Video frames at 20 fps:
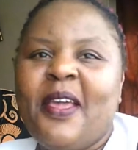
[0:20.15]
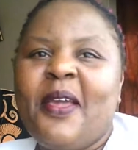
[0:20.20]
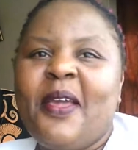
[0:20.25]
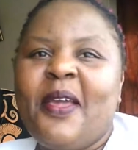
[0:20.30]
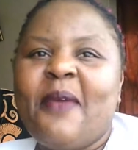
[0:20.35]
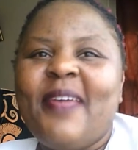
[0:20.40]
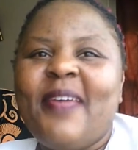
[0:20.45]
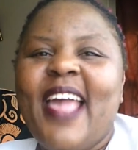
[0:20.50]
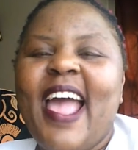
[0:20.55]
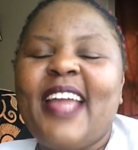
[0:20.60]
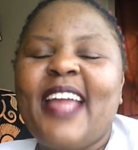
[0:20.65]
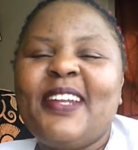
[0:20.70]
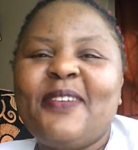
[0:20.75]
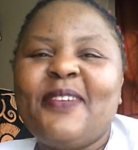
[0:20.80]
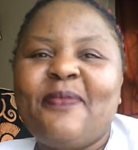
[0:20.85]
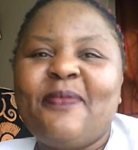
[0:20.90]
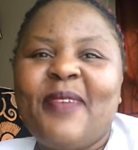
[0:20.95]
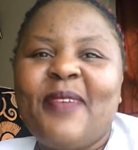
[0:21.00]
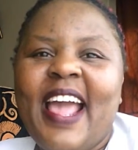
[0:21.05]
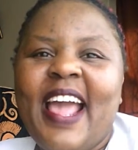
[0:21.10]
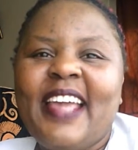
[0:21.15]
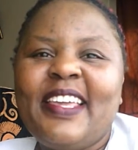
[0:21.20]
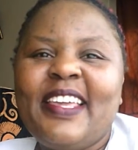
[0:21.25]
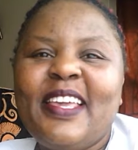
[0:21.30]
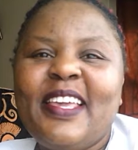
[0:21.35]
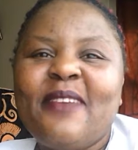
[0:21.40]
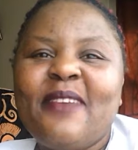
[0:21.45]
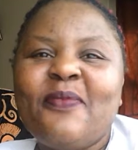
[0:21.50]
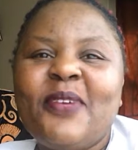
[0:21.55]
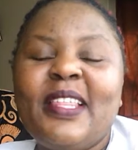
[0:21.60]
Behind me, I
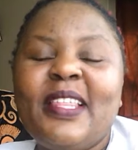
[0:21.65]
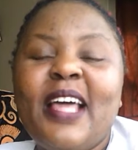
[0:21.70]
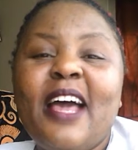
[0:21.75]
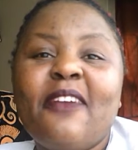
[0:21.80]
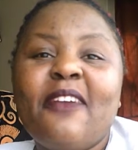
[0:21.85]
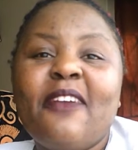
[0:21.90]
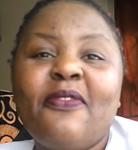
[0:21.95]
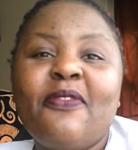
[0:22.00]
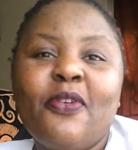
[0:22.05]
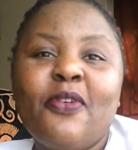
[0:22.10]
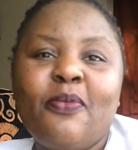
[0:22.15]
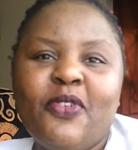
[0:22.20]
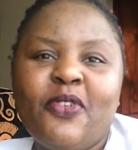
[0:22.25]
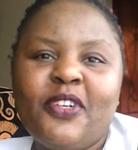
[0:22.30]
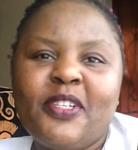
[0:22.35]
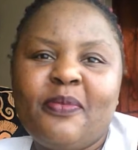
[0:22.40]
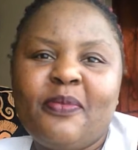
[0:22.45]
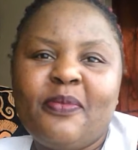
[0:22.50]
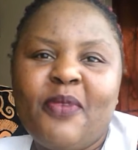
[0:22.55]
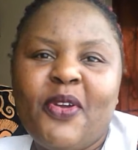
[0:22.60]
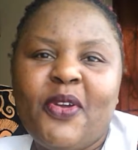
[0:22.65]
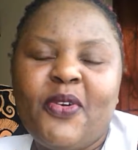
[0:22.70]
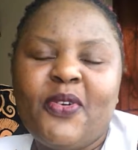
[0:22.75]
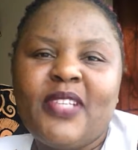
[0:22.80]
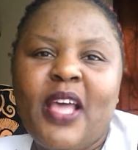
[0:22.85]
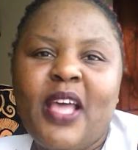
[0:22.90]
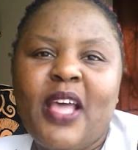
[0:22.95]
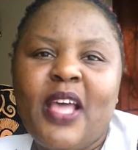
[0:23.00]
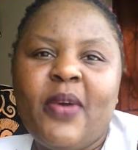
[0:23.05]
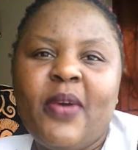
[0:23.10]
came with a few books
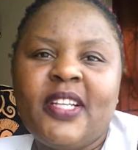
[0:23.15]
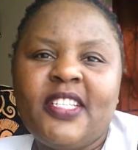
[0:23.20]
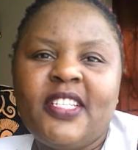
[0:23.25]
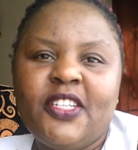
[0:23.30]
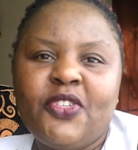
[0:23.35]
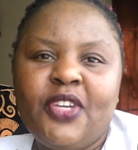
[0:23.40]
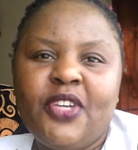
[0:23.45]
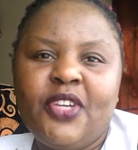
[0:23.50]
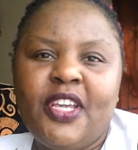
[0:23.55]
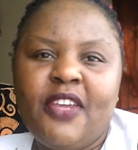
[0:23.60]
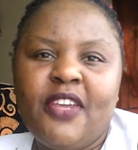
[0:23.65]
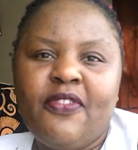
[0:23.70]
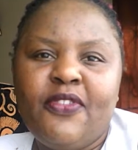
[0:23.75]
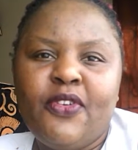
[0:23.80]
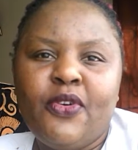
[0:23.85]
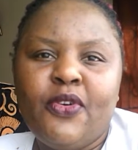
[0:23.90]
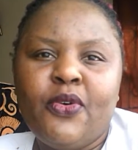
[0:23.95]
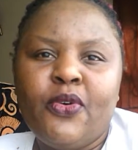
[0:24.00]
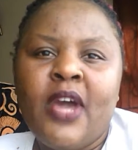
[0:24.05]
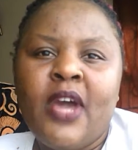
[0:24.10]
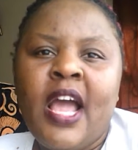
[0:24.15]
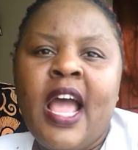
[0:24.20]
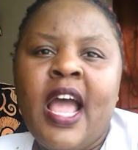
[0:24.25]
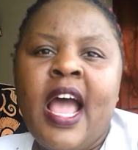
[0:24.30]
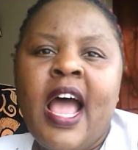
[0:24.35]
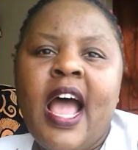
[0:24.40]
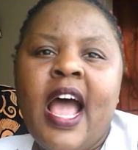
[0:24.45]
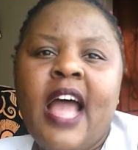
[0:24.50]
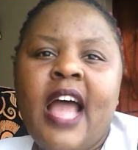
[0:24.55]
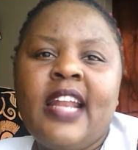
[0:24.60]
because I wanted to give you
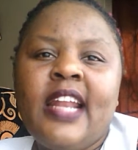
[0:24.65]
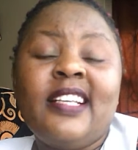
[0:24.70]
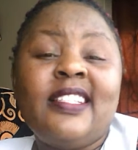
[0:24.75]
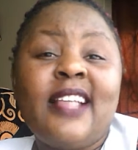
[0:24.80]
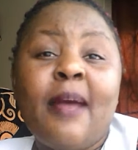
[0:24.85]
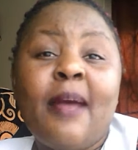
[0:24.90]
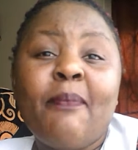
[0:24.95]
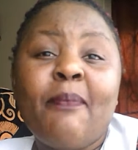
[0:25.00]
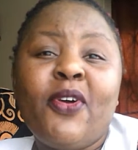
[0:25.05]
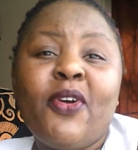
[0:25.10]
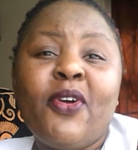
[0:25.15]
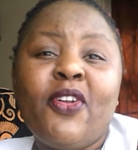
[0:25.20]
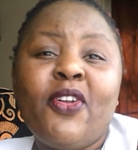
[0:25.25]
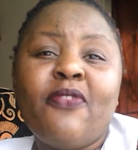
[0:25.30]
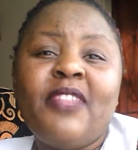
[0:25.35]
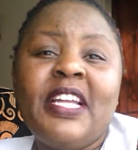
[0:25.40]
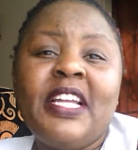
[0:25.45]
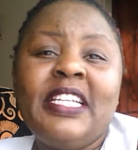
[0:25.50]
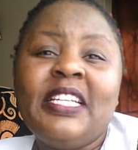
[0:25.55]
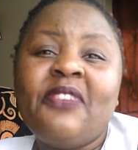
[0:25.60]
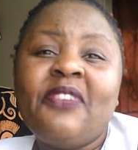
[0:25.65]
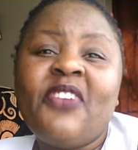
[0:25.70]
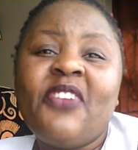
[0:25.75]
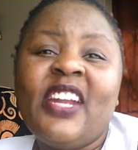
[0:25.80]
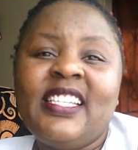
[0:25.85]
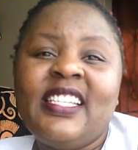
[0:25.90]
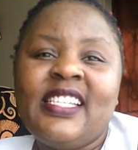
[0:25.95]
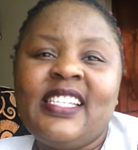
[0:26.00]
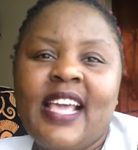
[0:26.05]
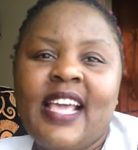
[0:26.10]
an example of the
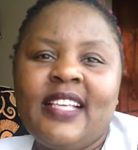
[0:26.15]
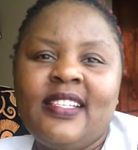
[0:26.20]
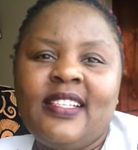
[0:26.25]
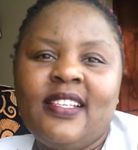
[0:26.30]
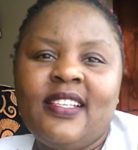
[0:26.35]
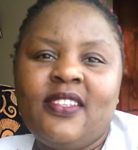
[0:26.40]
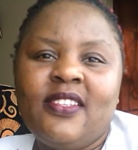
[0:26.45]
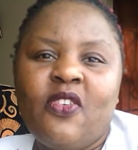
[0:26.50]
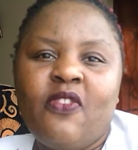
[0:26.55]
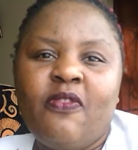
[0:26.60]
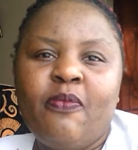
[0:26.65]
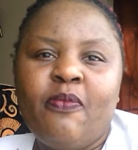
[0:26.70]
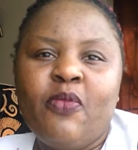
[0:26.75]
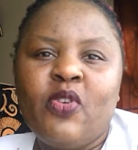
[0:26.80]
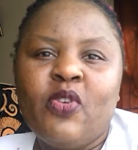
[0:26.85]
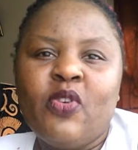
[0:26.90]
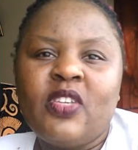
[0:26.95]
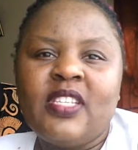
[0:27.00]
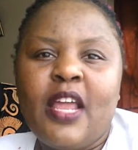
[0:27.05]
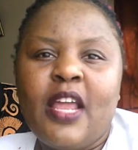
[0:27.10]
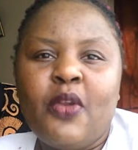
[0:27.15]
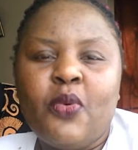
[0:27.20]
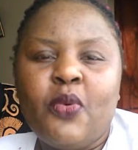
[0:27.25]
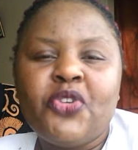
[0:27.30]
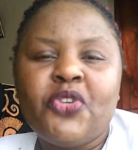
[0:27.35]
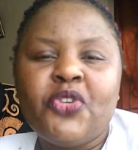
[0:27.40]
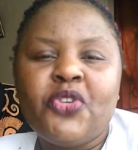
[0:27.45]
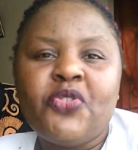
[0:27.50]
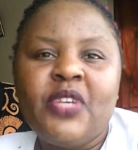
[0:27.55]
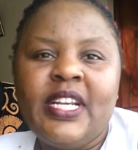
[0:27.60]
different sizes of books and
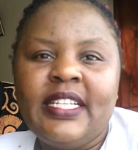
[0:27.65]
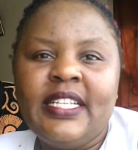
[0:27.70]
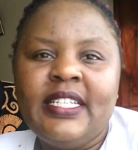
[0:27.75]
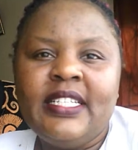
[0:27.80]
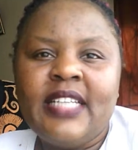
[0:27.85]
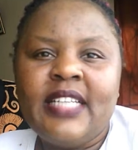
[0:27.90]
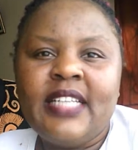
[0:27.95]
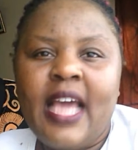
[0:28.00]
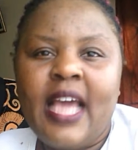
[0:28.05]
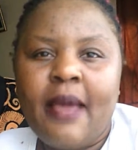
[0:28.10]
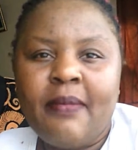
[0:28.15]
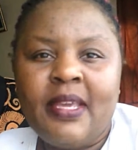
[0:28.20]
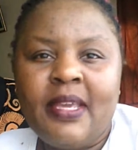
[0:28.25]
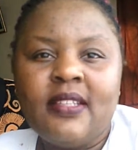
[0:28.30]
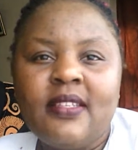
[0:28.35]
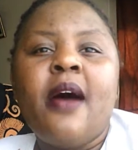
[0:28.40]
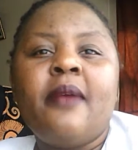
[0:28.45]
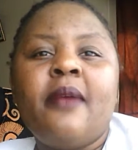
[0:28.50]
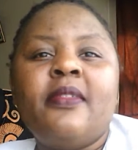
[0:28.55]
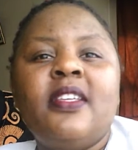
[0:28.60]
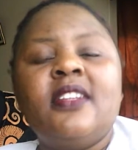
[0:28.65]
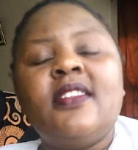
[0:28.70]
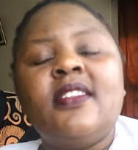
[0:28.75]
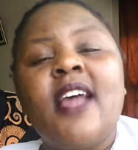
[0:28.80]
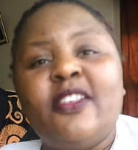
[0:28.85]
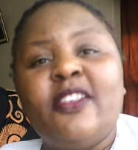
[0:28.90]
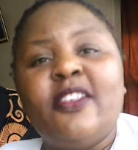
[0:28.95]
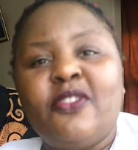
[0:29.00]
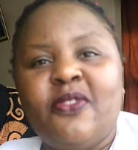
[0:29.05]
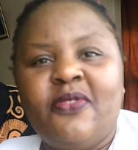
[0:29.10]
what really determines the
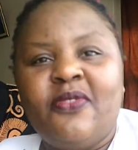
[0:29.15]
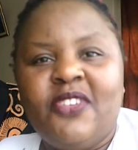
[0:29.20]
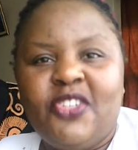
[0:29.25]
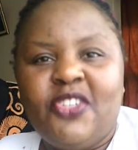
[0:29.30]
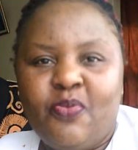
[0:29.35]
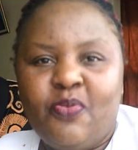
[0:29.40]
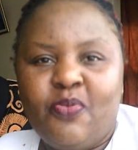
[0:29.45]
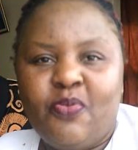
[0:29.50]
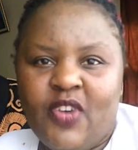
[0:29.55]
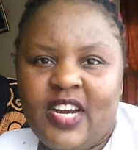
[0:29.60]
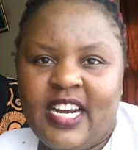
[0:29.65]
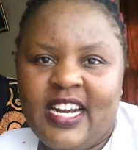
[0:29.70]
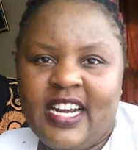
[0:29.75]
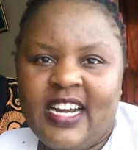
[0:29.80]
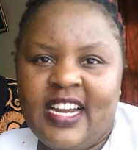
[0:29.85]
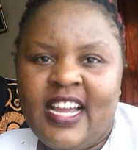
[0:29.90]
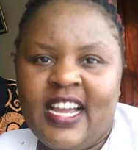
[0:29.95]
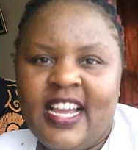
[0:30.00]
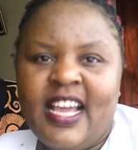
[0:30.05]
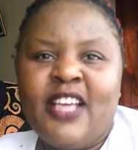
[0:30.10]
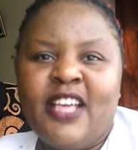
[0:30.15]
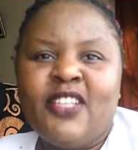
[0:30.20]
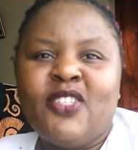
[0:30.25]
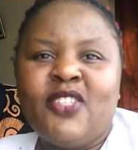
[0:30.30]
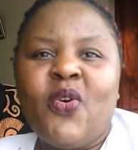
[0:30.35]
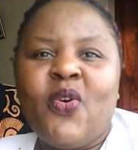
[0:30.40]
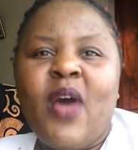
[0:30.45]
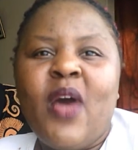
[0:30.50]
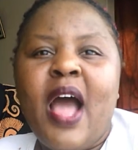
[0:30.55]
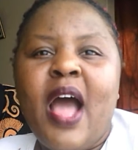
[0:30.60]
size of each book.
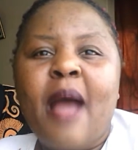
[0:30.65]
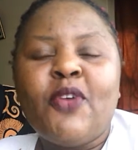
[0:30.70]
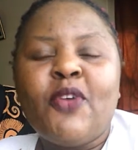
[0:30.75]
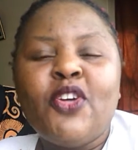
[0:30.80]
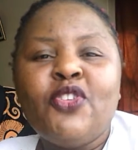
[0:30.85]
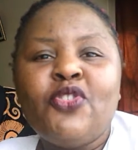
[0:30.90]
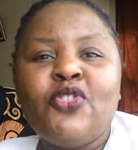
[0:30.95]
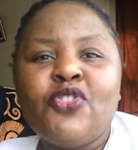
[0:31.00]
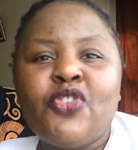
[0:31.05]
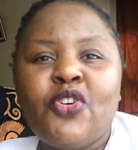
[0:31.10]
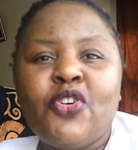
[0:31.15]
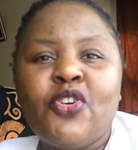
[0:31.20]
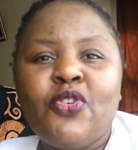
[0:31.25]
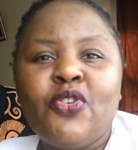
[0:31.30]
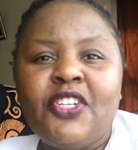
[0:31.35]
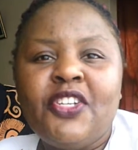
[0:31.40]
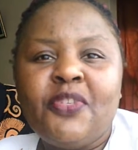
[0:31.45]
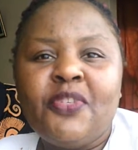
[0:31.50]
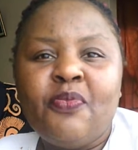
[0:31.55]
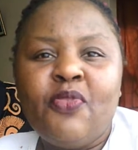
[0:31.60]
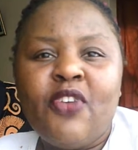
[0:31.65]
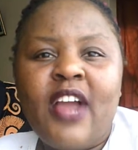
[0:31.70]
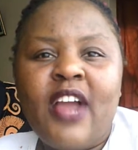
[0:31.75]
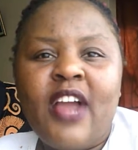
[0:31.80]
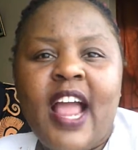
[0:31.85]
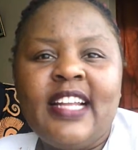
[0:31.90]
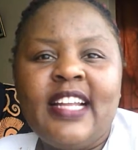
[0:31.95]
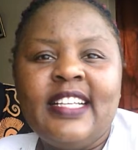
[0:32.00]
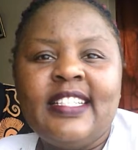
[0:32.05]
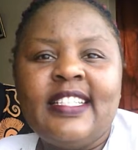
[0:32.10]
So I'm going to show you each book
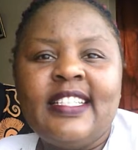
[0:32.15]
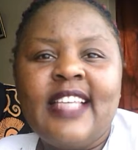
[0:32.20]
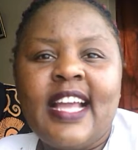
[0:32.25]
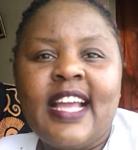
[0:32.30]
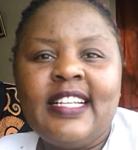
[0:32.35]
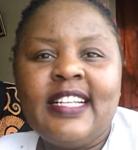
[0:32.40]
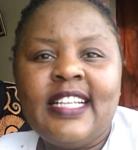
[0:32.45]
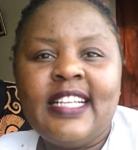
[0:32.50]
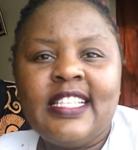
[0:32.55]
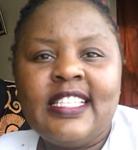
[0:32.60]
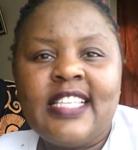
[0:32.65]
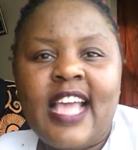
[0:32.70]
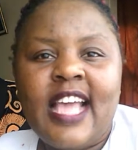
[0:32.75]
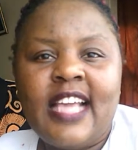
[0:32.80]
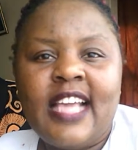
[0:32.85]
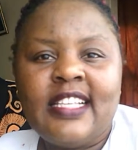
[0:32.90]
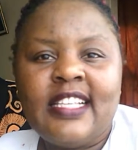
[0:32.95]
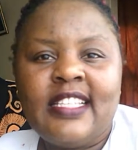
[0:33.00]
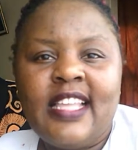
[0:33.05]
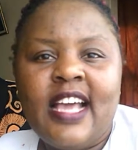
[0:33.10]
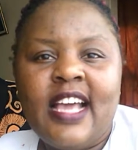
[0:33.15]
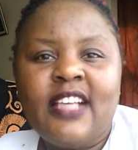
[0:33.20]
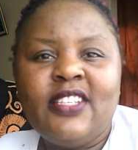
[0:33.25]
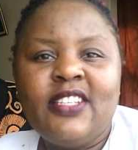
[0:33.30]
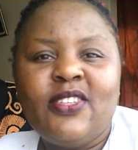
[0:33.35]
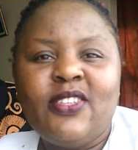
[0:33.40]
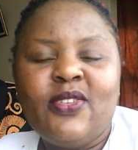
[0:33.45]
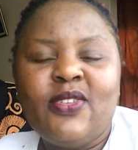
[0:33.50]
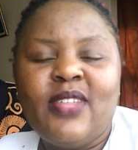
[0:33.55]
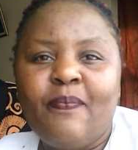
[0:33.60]
and insert its size there
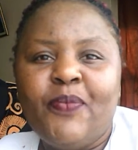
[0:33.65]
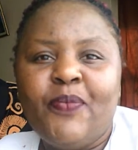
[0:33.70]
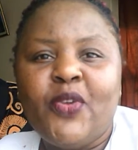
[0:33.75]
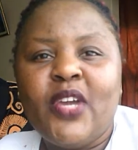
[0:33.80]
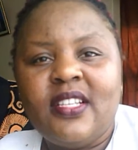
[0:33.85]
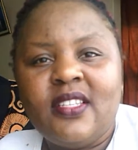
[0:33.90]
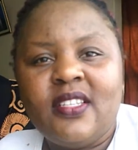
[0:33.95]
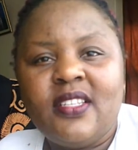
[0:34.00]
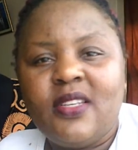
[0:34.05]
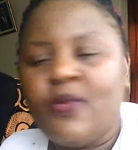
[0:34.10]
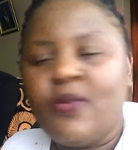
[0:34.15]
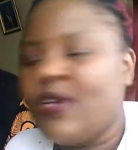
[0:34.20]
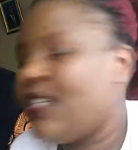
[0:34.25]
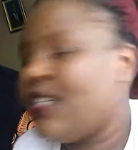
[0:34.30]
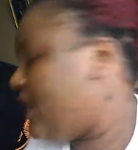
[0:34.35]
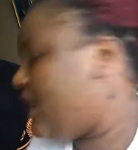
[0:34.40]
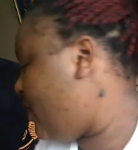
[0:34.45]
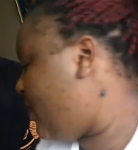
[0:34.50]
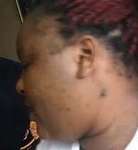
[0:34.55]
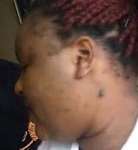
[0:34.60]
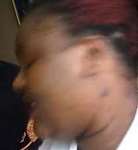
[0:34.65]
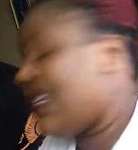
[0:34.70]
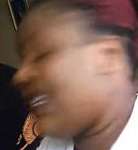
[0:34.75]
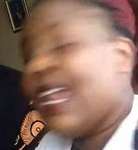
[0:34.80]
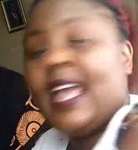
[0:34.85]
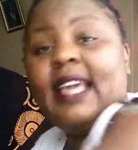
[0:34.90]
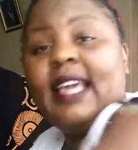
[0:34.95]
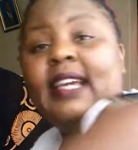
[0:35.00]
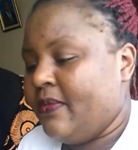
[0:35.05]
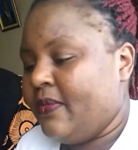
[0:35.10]
so that you can see what it looks
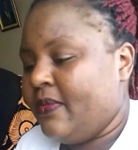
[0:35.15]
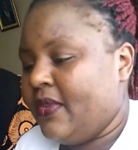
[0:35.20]
like.